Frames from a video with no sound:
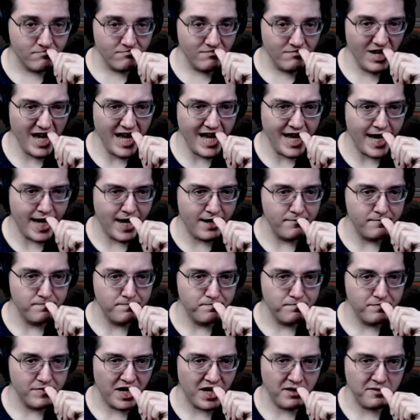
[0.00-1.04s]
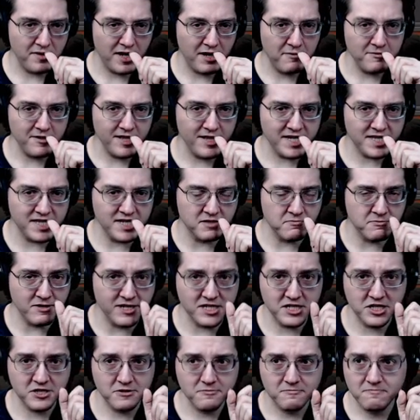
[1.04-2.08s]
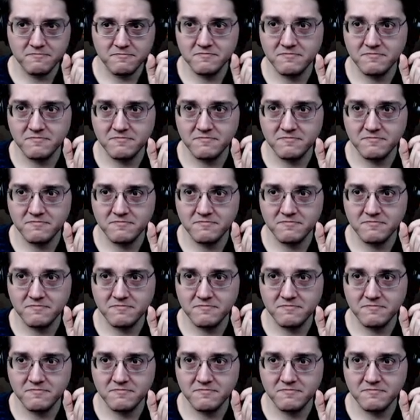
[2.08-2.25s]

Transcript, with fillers: yeah, I, I would like this much.